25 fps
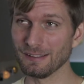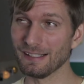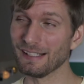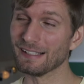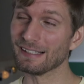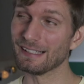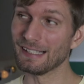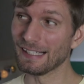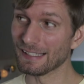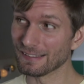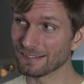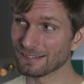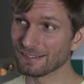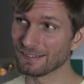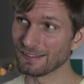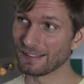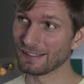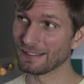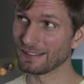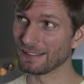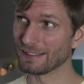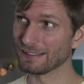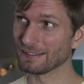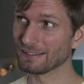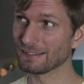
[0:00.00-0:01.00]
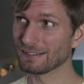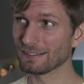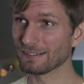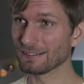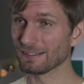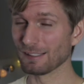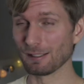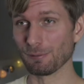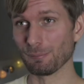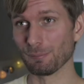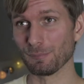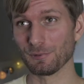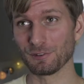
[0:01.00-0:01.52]
unless I get
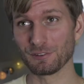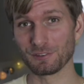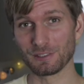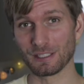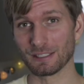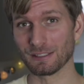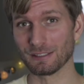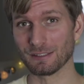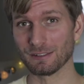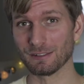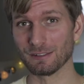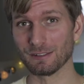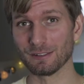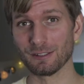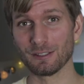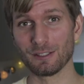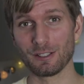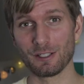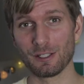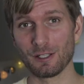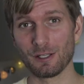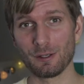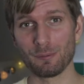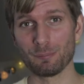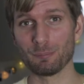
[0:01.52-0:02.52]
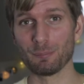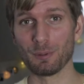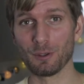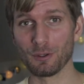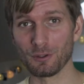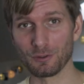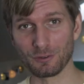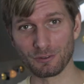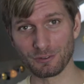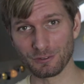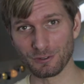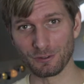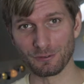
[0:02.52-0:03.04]
some sudden
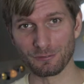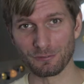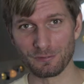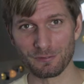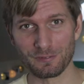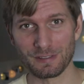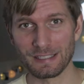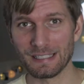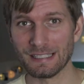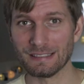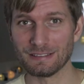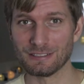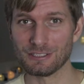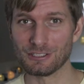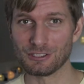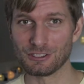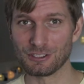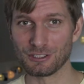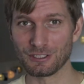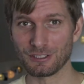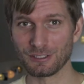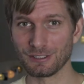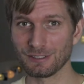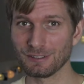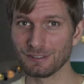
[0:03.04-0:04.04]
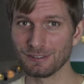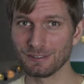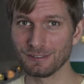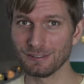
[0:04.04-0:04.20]
burst of energy